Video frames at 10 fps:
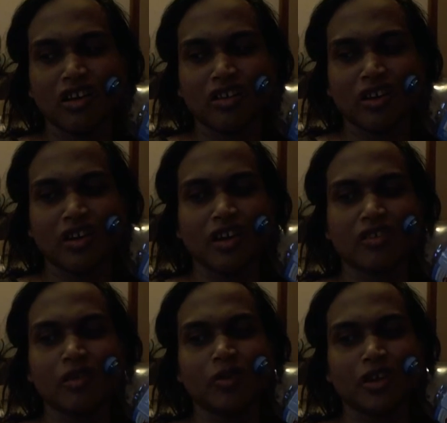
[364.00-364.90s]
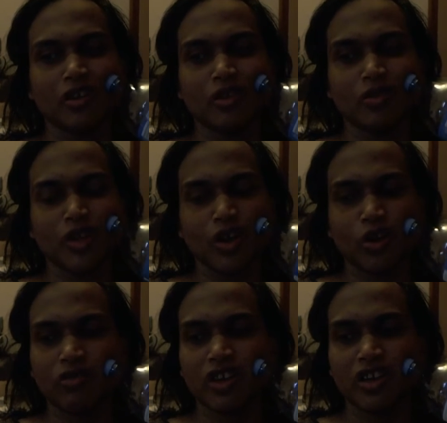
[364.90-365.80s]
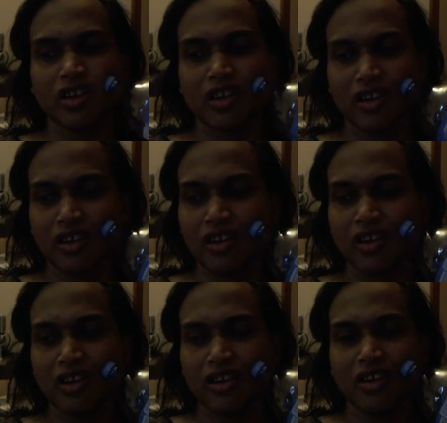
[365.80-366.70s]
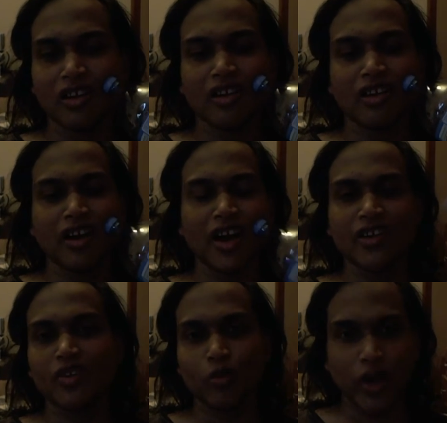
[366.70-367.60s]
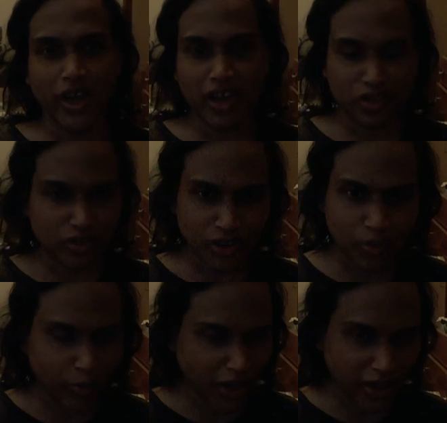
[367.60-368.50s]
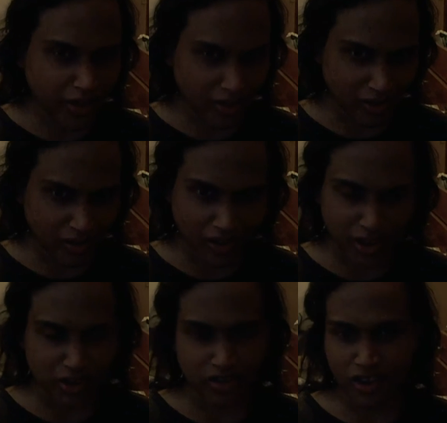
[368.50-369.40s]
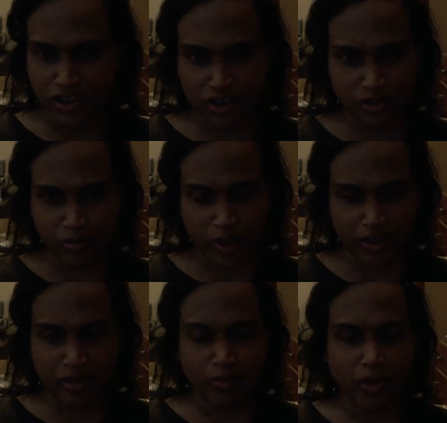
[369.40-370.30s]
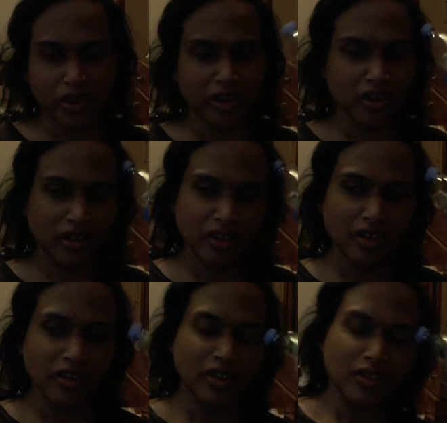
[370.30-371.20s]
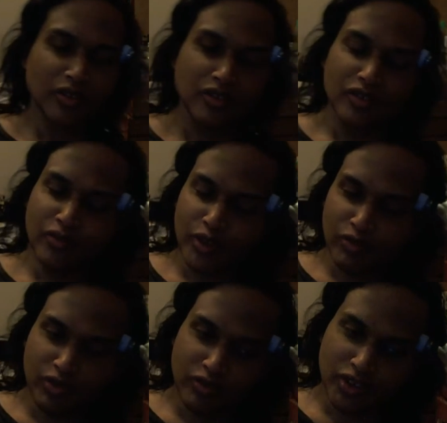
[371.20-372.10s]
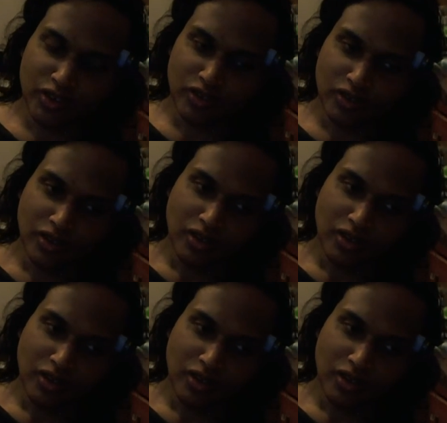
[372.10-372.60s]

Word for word: so it has something to do with COVID either way, I still paid it. I, I still paid that money. What is the reason?